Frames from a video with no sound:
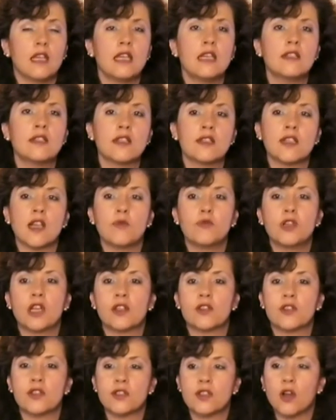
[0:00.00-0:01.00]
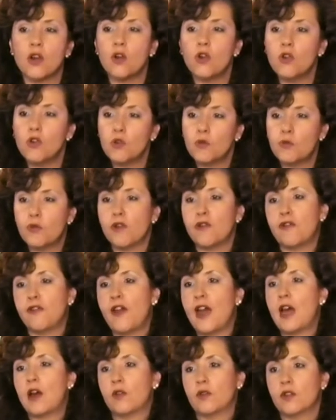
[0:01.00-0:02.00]
is a subject so
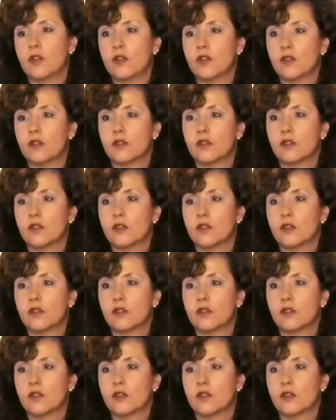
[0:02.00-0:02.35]
profound